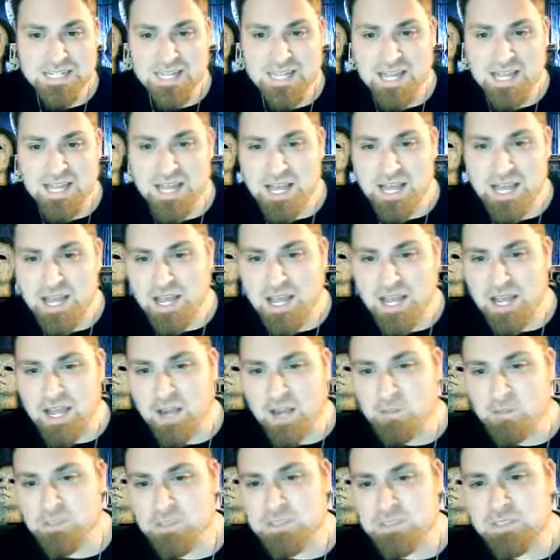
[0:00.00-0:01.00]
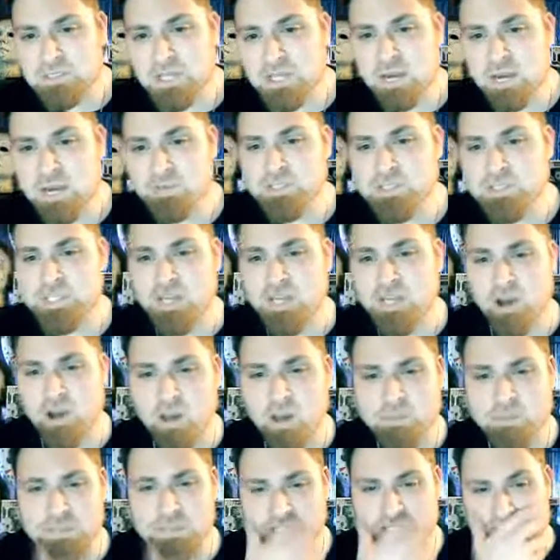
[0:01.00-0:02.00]
I was the
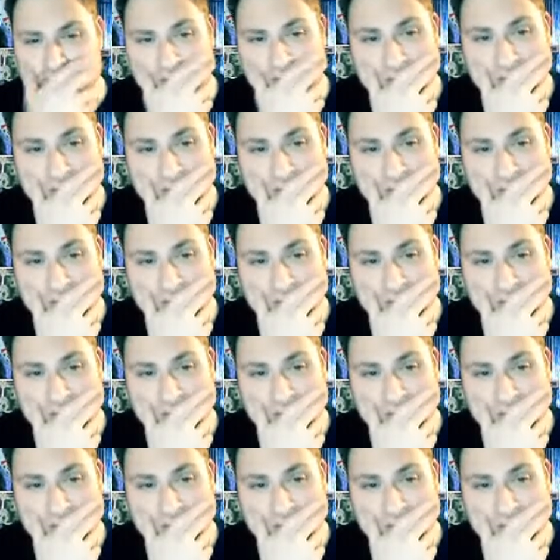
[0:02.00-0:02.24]
opposite.